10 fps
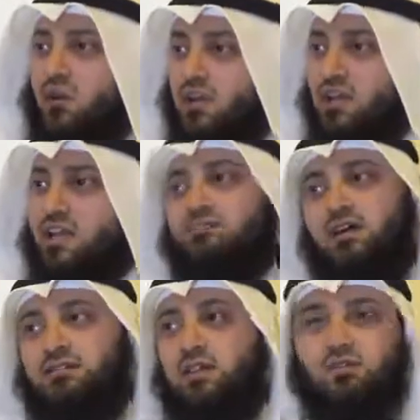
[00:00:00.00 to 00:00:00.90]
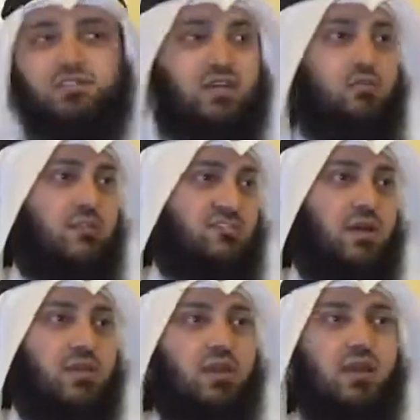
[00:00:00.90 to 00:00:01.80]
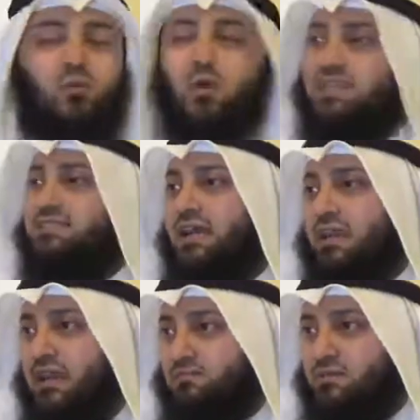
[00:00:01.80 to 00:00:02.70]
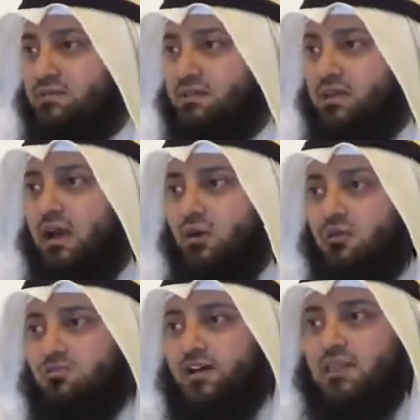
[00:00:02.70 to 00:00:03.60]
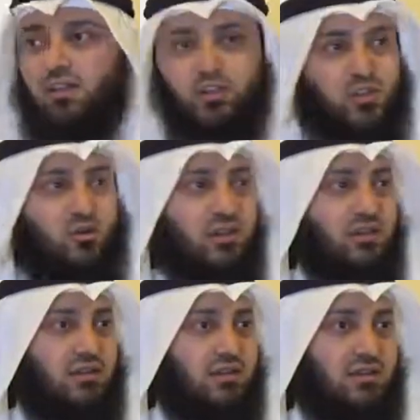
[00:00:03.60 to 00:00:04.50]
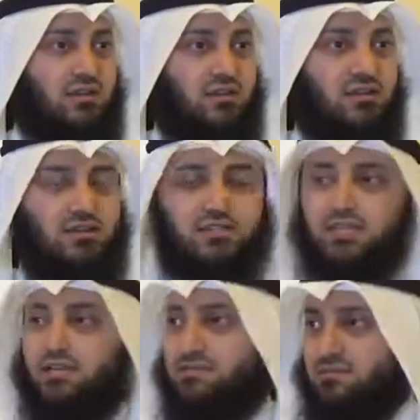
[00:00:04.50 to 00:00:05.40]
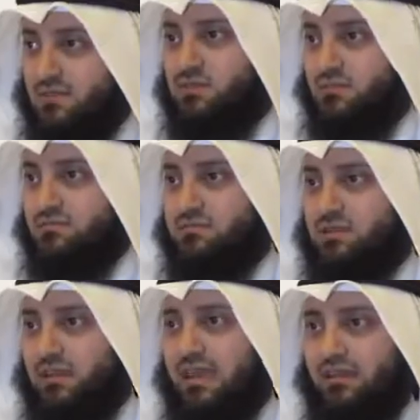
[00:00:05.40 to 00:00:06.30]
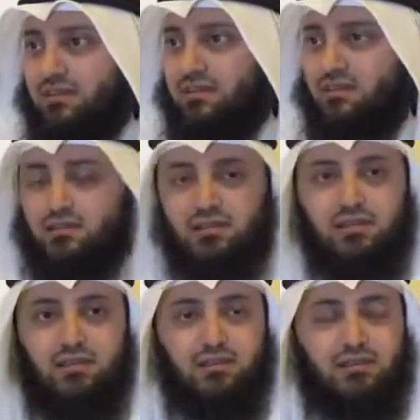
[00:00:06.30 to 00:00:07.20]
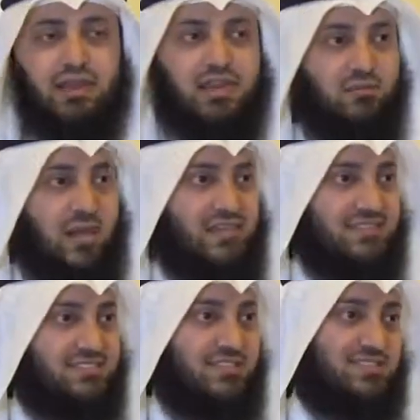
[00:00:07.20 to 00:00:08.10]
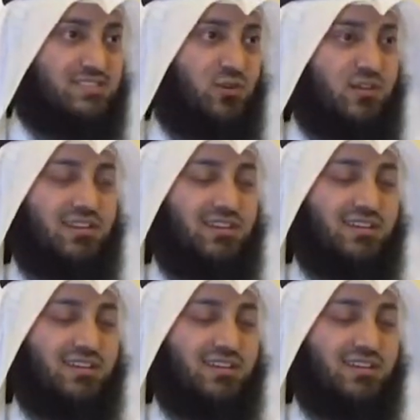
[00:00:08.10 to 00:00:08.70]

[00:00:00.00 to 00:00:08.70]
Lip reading: not leave until we check with this brother what exactly happened. How our father, start, again, gaining back his own,